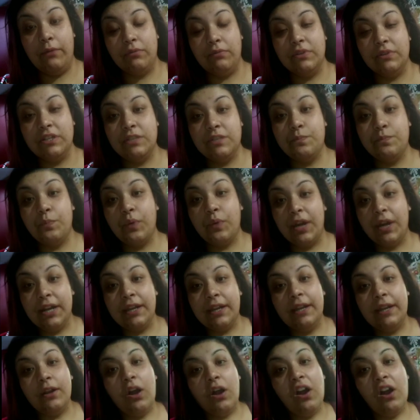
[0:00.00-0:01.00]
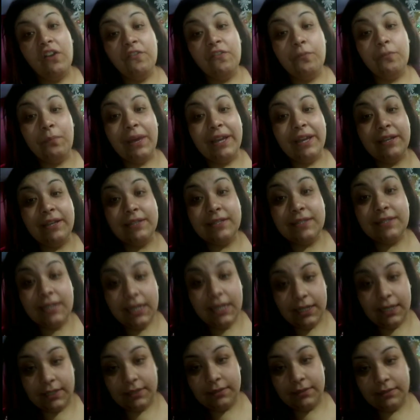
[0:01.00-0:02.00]
was pregnant of my
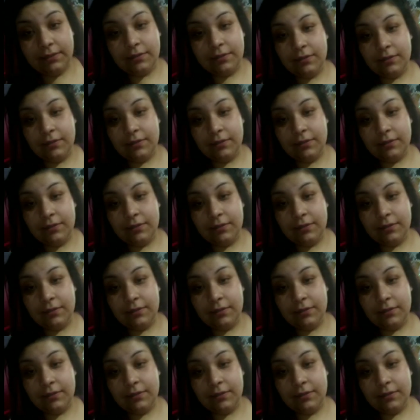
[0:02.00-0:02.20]
son.